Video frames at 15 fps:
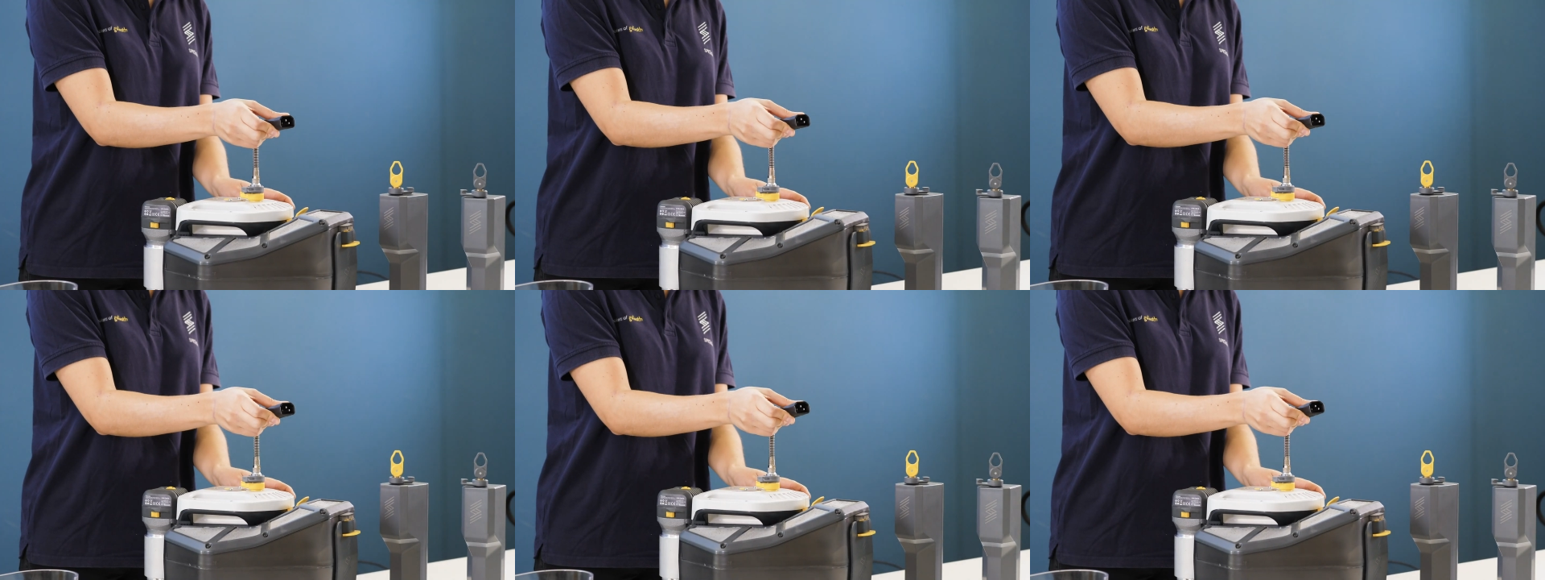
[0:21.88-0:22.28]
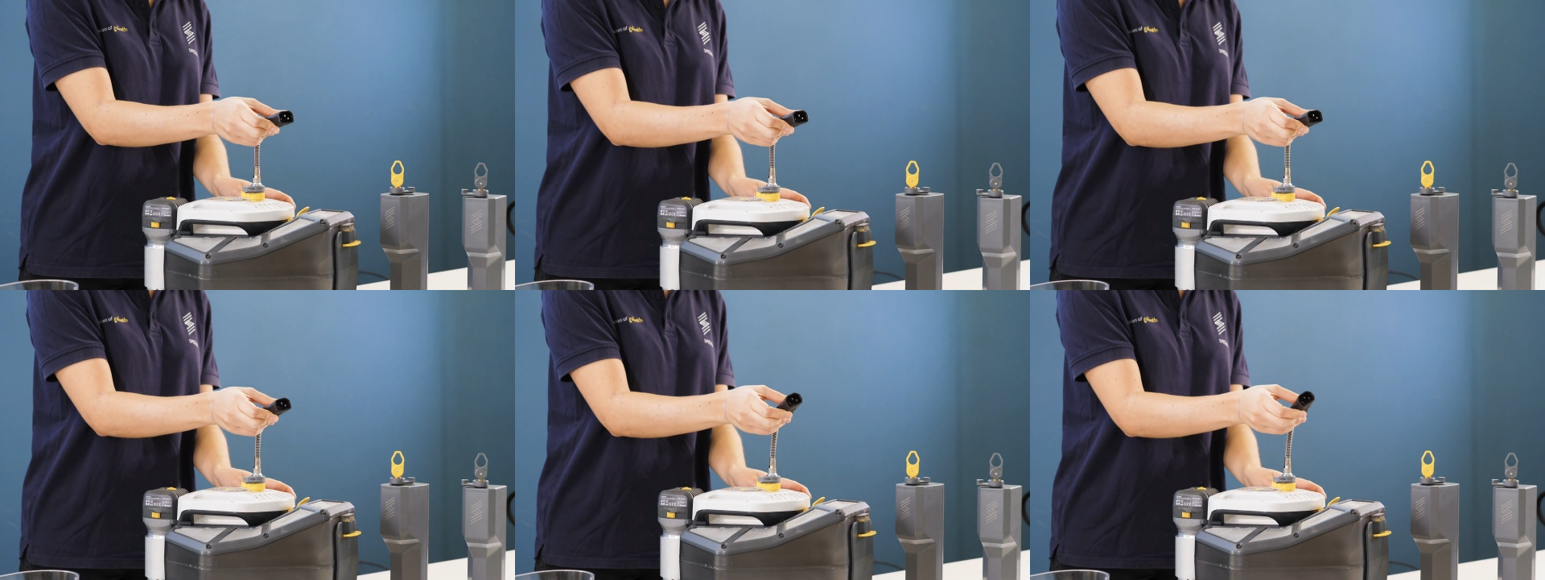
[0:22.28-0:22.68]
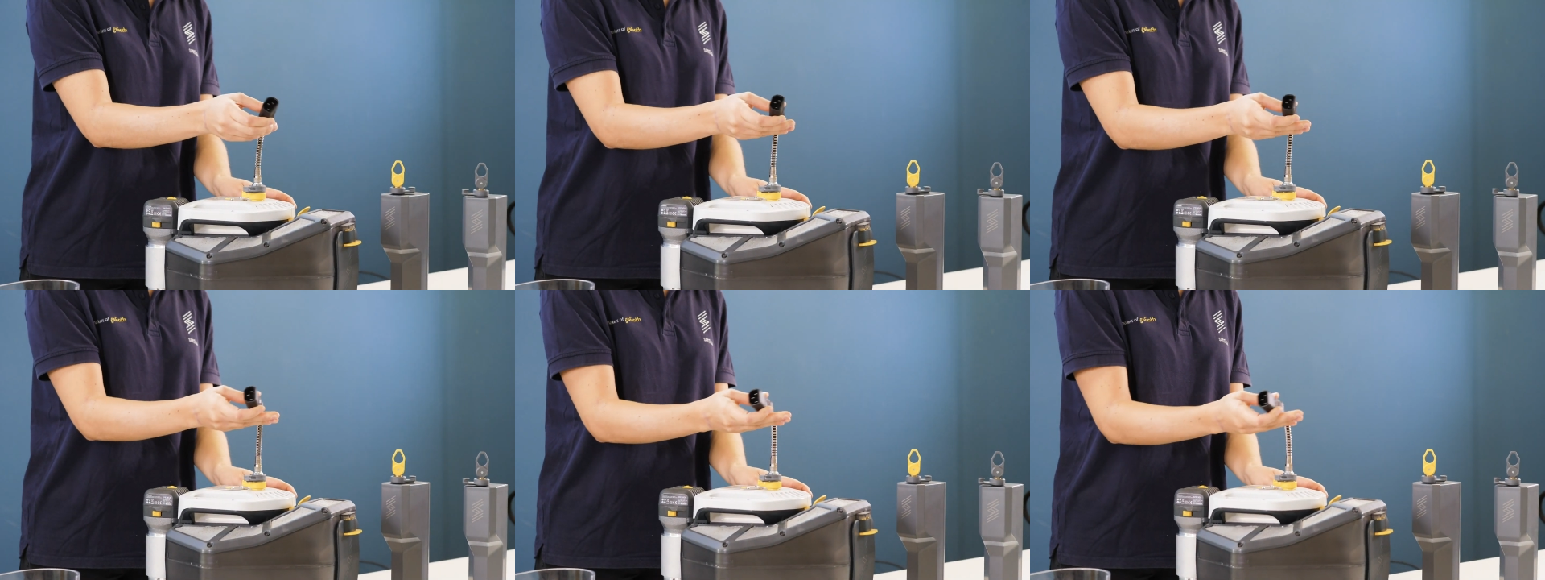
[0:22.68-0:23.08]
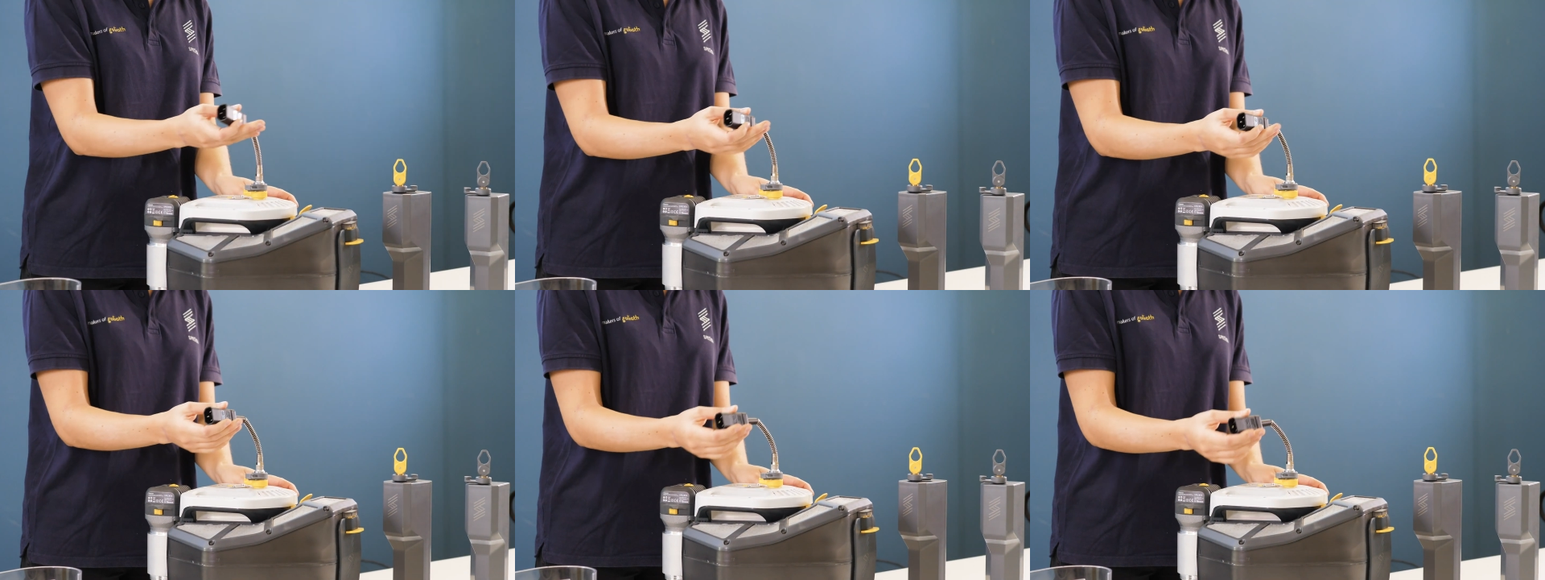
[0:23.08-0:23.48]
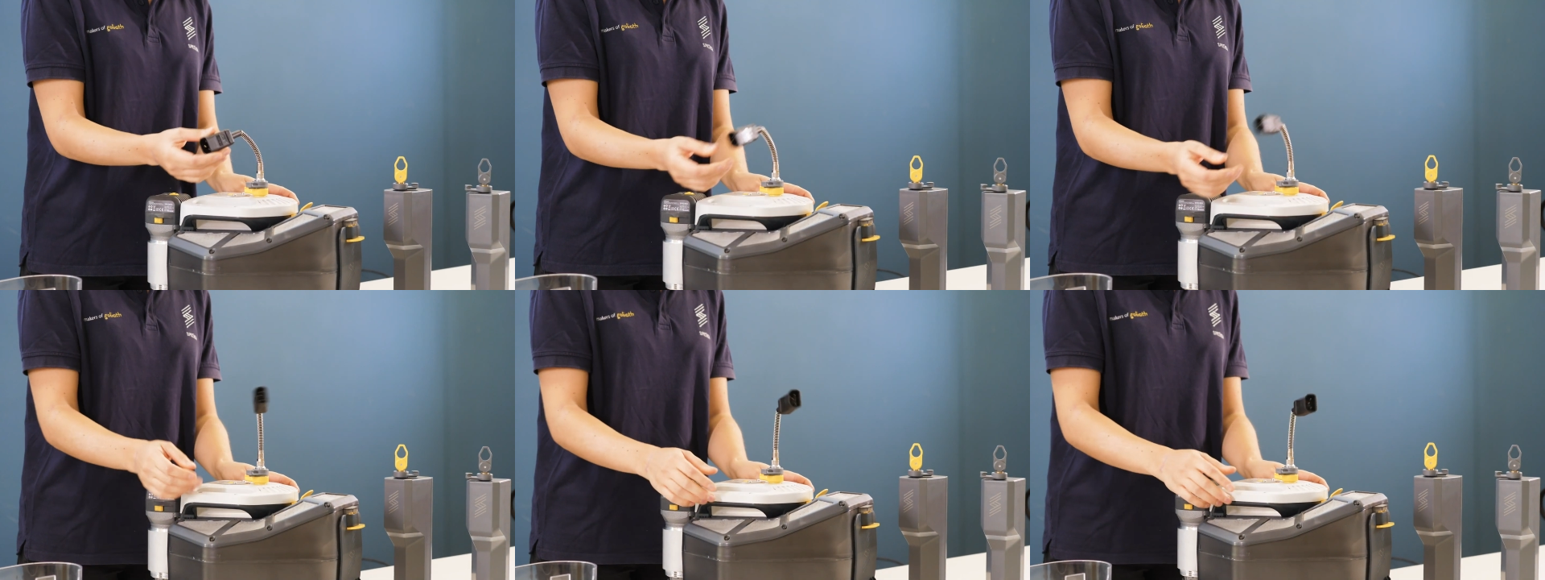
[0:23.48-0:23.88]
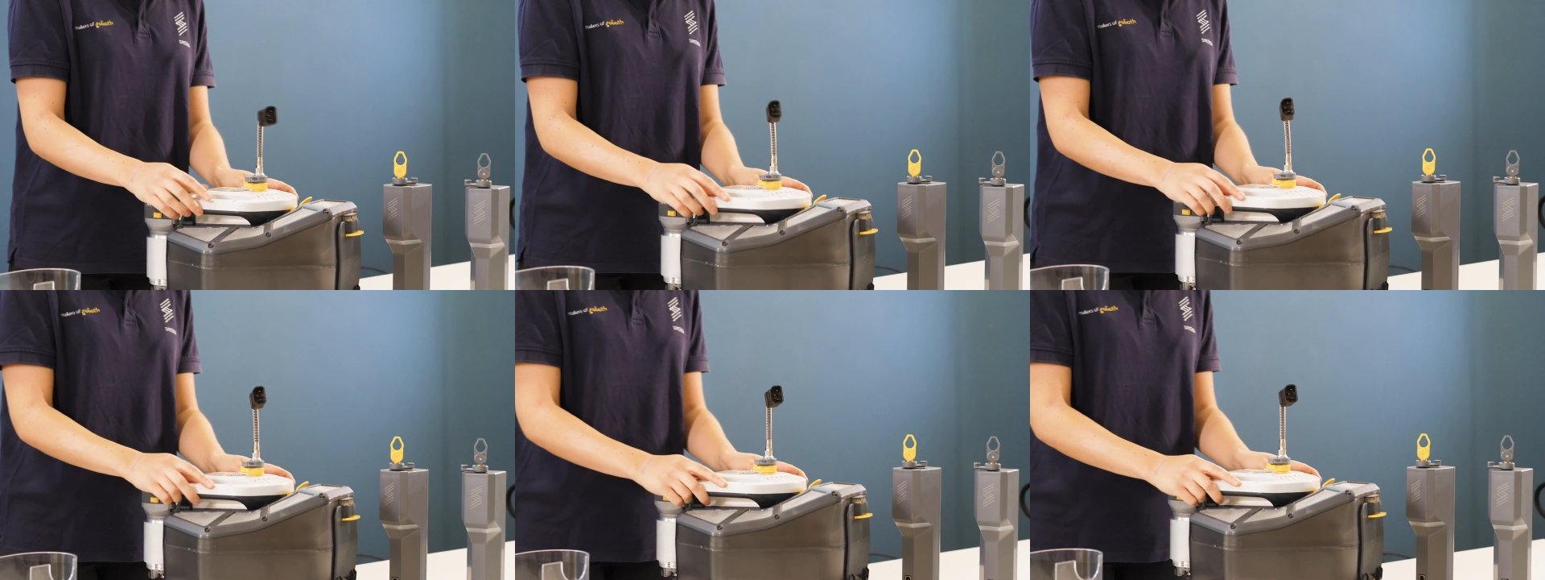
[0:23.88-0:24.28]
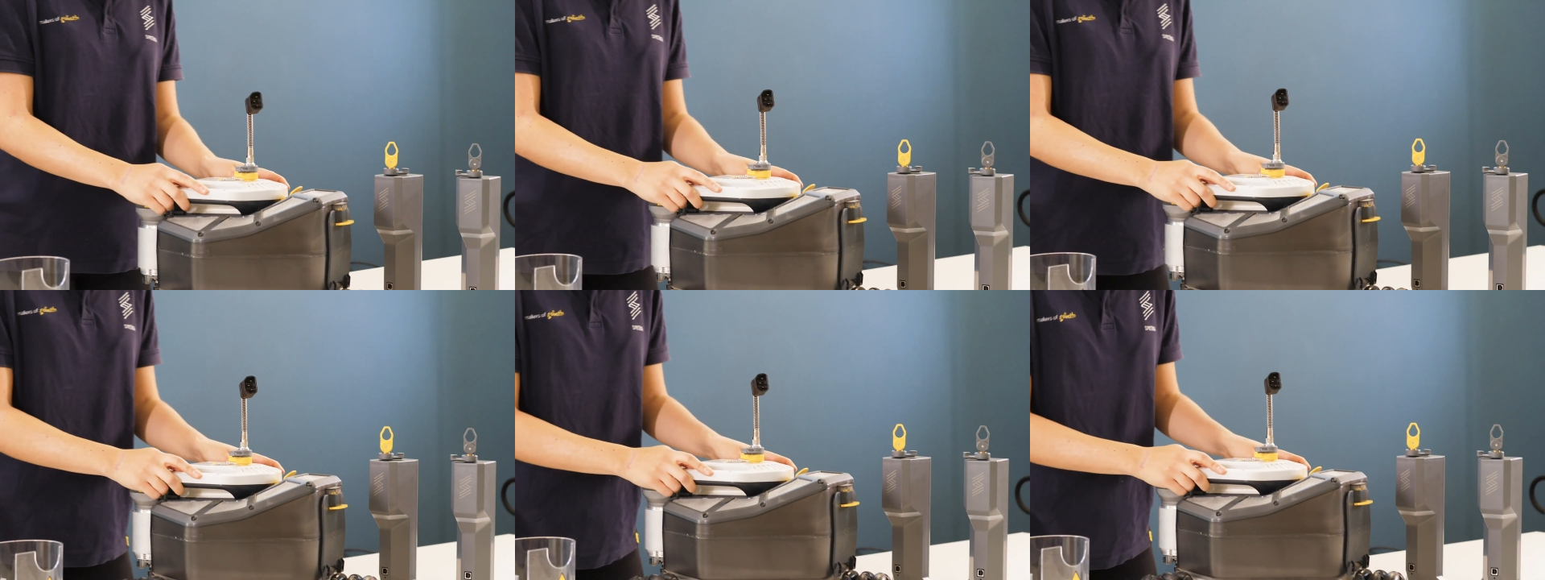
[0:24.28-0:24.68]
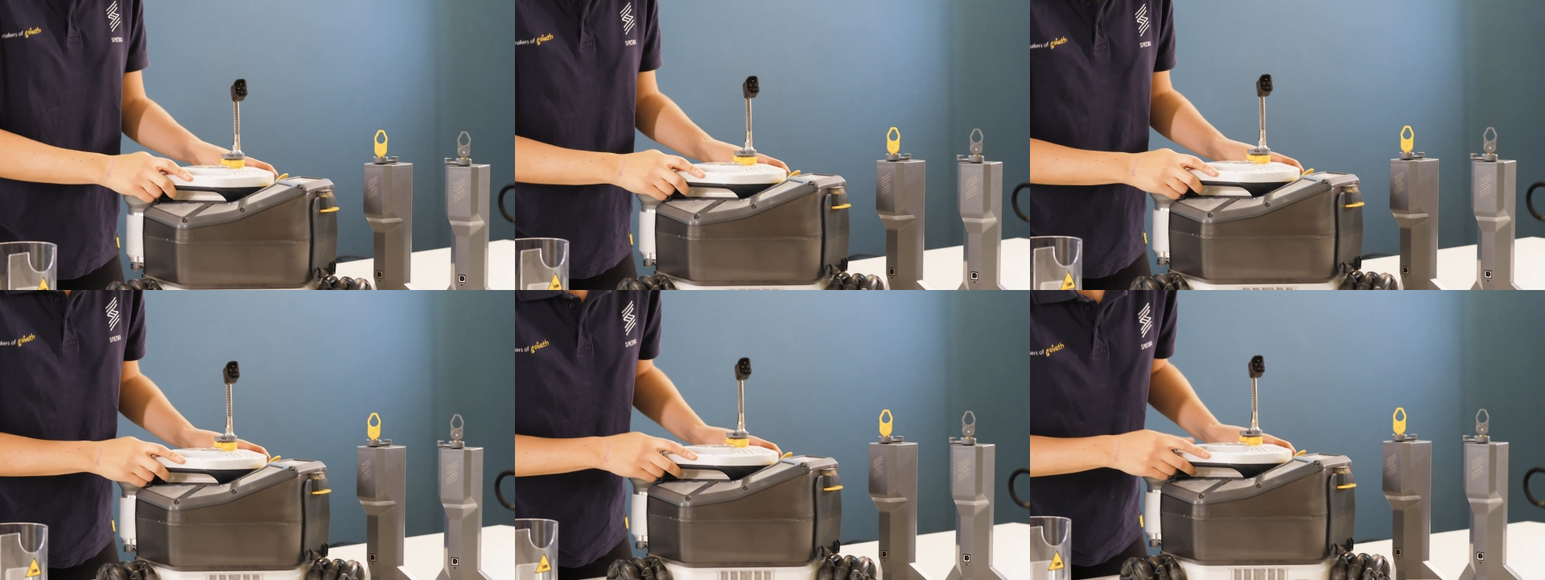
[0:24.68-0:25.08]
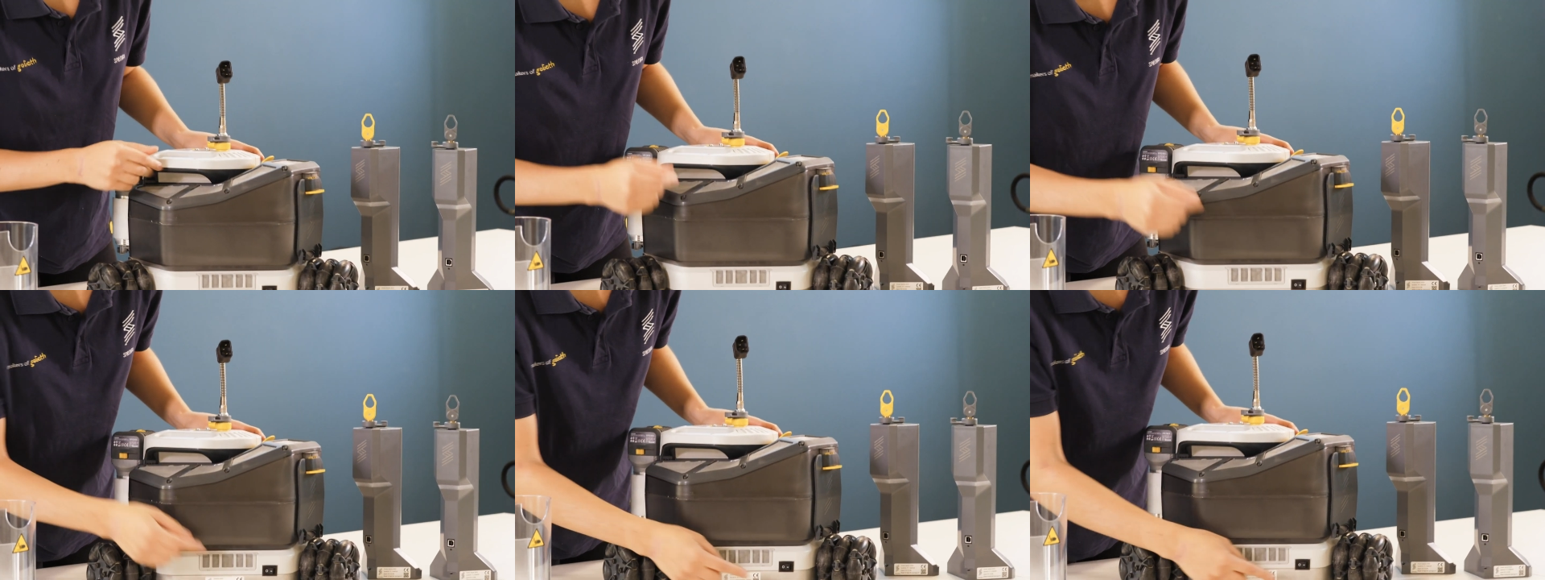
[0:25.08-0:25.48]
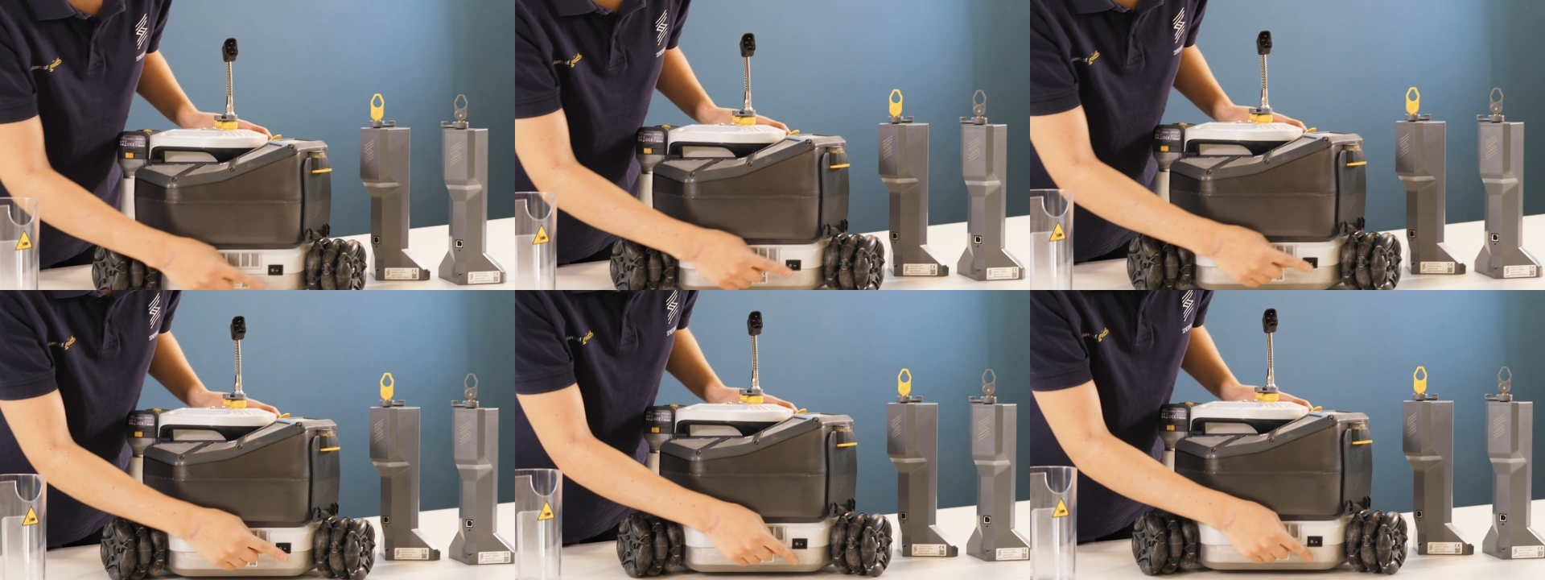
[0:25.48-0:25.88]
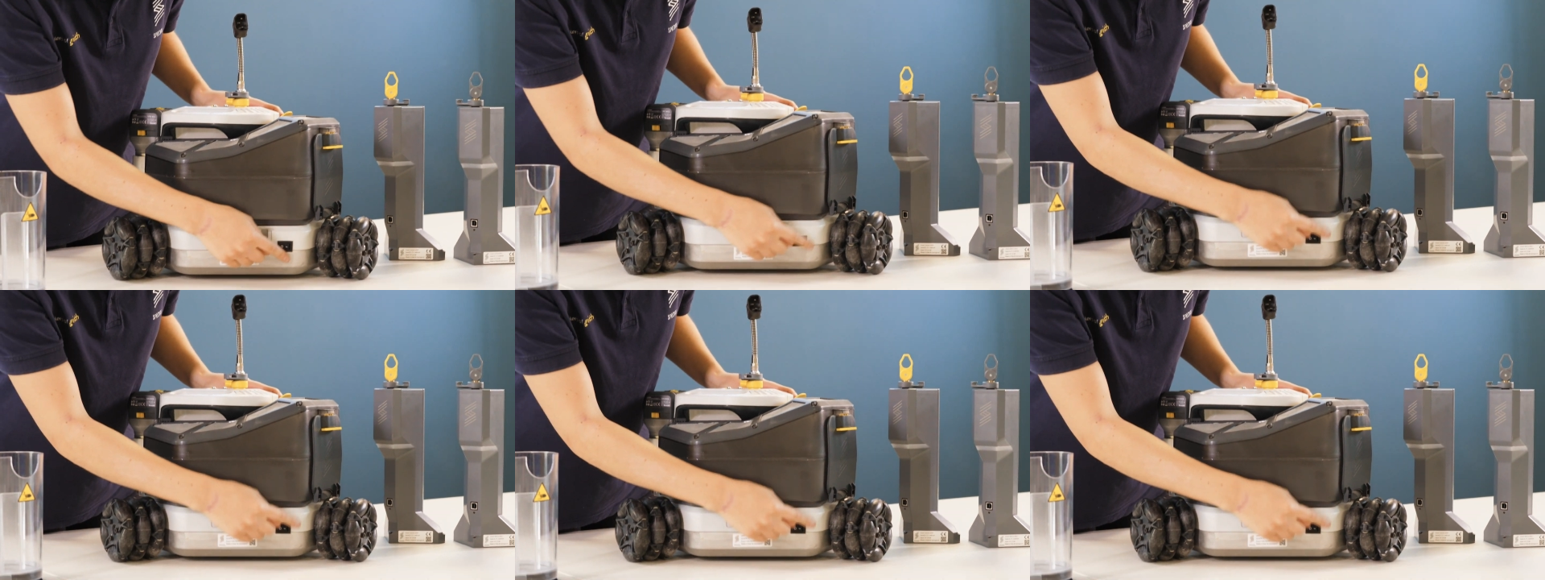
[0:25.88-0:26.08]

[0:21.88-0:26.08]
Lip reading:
No face is visible, so there are no lips to read.